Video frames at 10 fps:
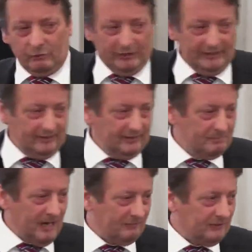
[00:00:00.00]
greeted
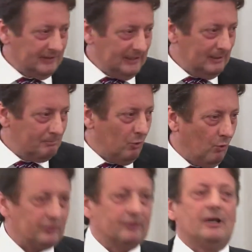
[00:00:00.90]
him at the
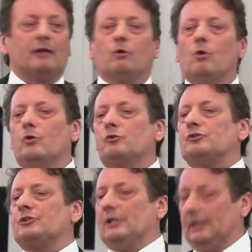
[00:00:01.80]
airport, and they all
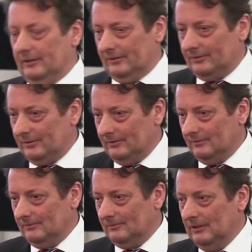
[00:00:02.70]
cheered.
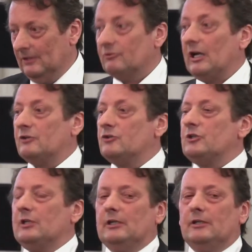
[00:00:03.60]
They
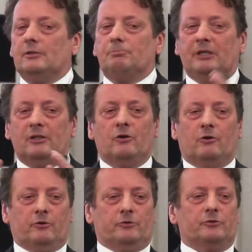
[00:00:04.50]
cheered
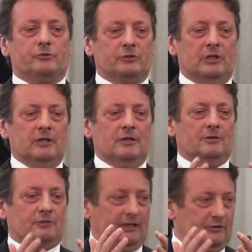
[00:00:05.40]
because
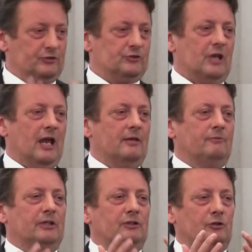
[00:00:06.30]
they are
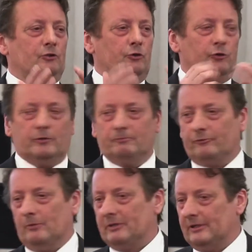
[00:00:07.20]
saving Europe
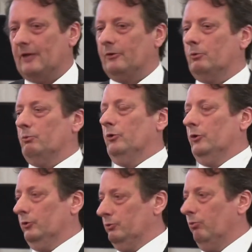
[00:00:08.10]
from another world